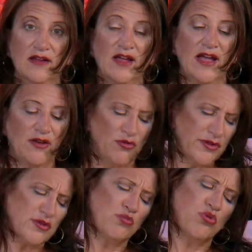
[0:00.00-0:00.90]
and
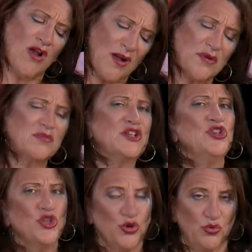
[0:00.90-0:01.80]
also probably
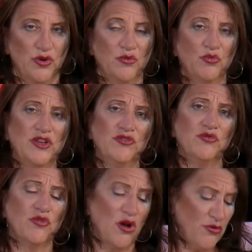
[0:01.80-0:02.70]
new. When you
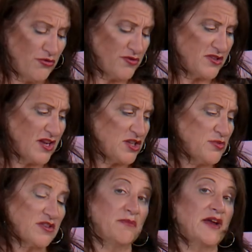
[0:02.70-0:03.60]
go through the
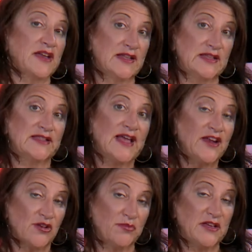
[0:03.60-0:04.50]
sketchbook, it might get a little
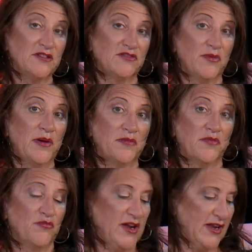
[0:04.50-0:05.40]
lighter because remember,
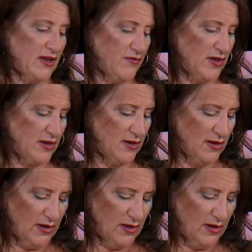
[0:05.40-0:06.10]
I'm running out of ink.